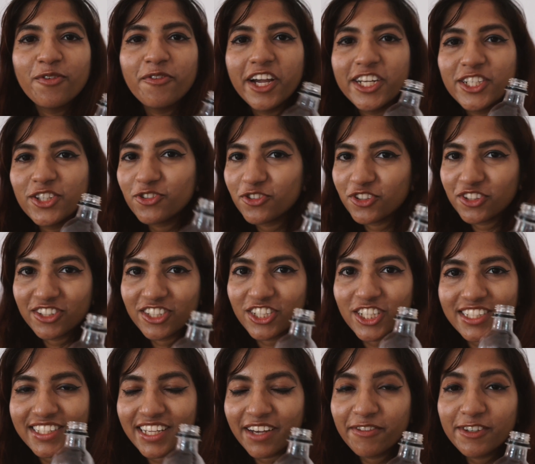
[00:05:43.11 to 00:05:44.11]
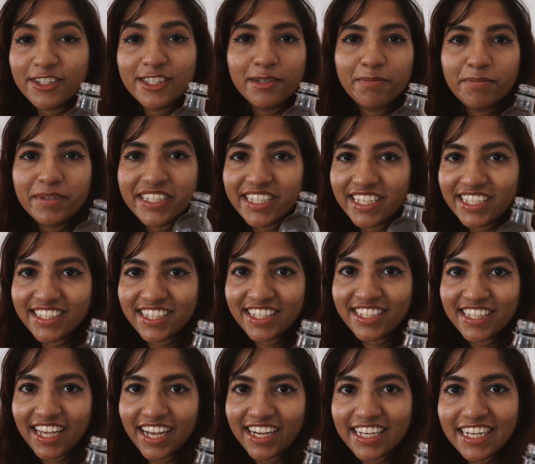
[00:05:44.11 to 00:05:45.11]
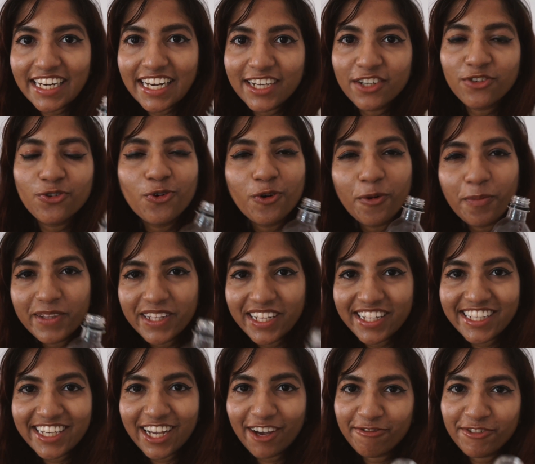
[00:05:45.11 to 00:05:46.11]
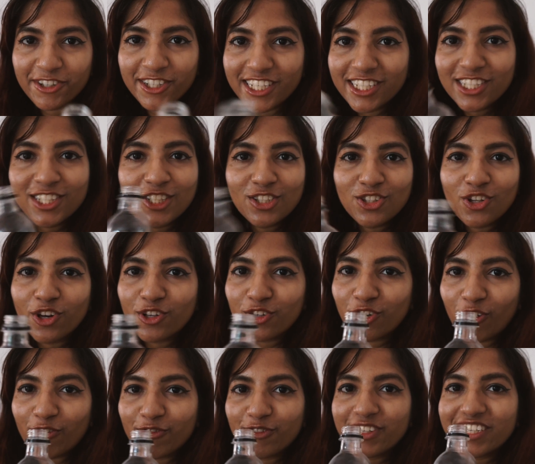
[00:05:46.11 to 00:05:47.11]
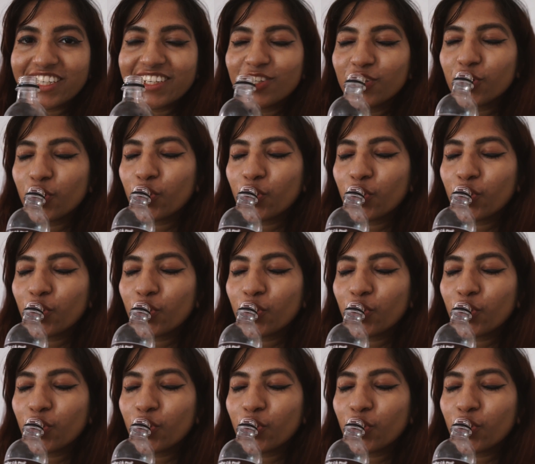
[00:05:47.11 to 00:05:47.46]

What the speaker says: When you just have a sip, it tastes exactly like Coke, but then the aftertaste is all coffee.